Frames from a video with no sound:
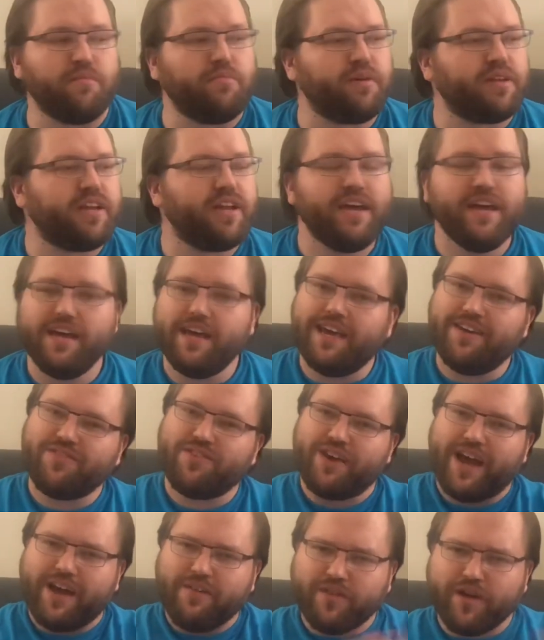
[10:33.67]
But if they're
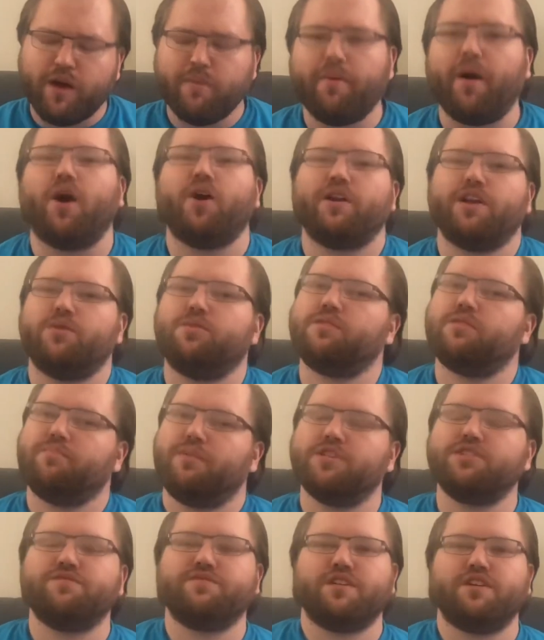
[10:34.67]
having a party with a
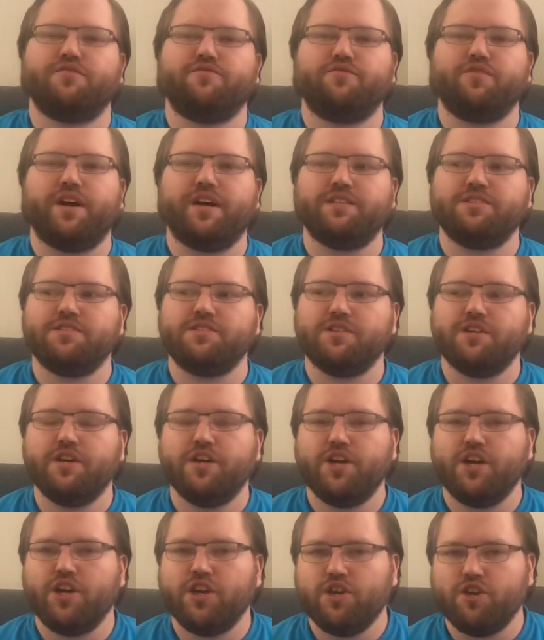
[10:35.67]
bunch of their friends,
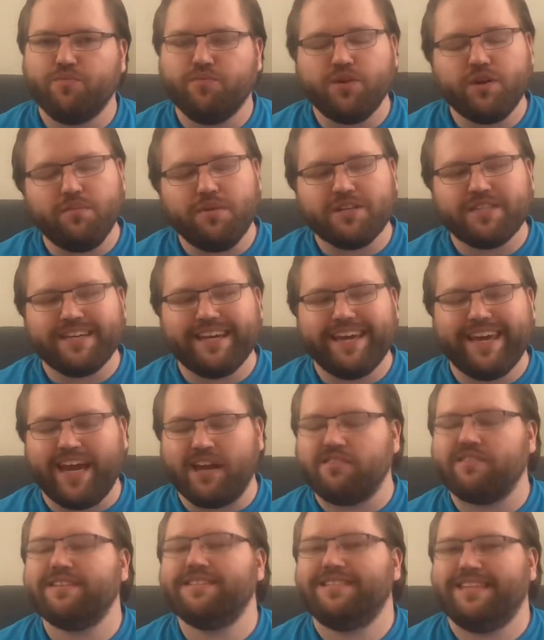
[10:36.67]
you're pretty much
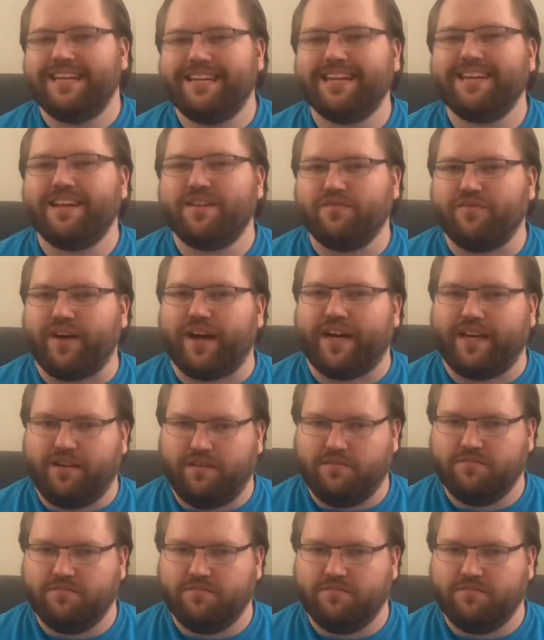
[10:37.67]
guaranteed an invite.